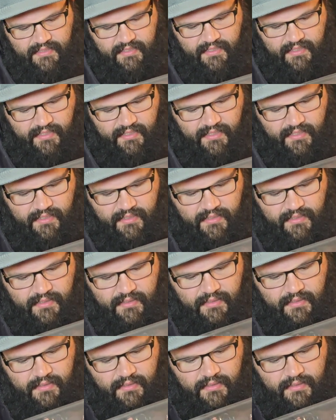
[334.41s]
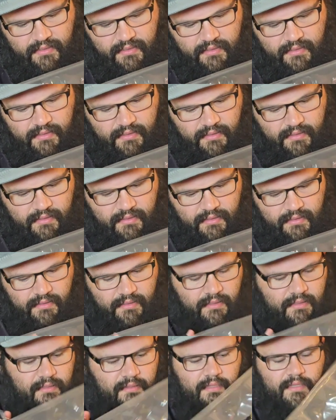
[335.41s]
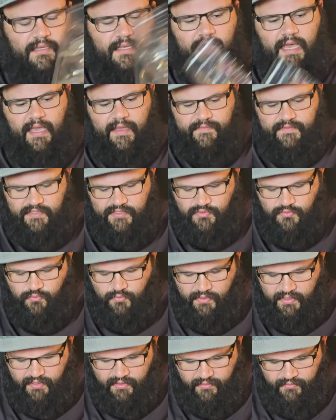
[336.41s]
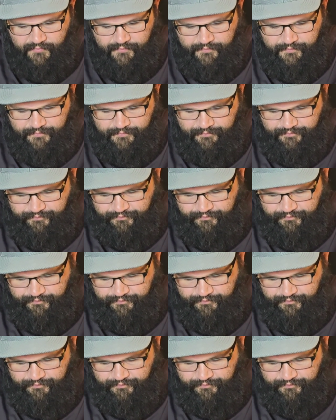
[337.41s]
the knives as well.